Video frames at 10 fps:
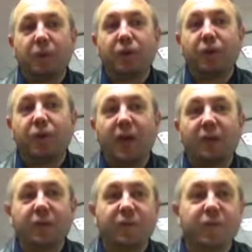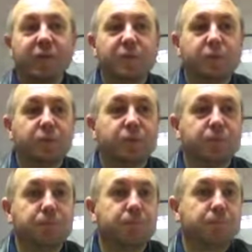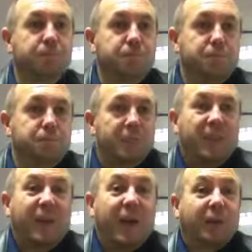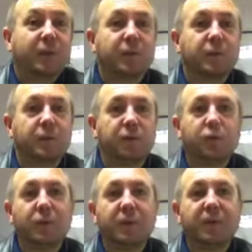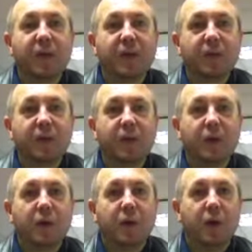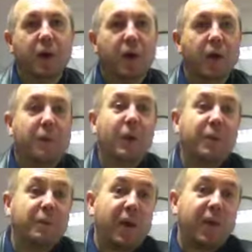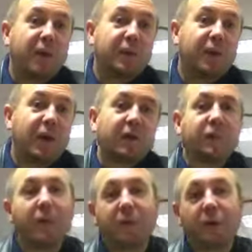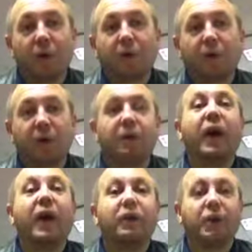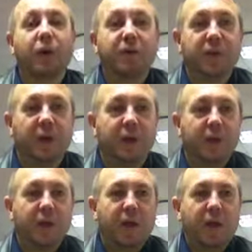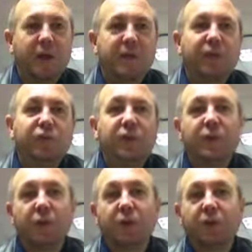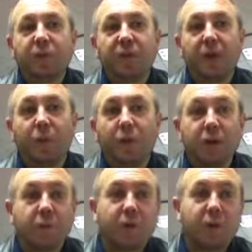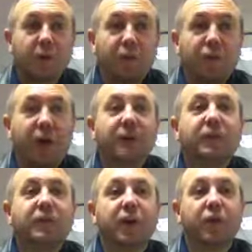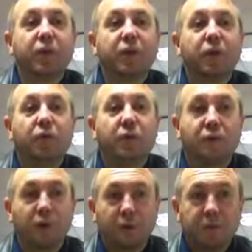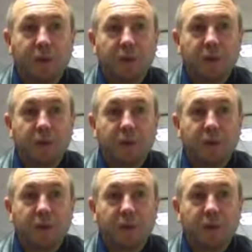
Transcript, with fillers: i was starting to have these attacks. Let's call them attacks. Uh, there might have been panic attacks, there might have been heart attacks, I had no idea. Eventually the last attack worried me so much, I decided to go to the doctor.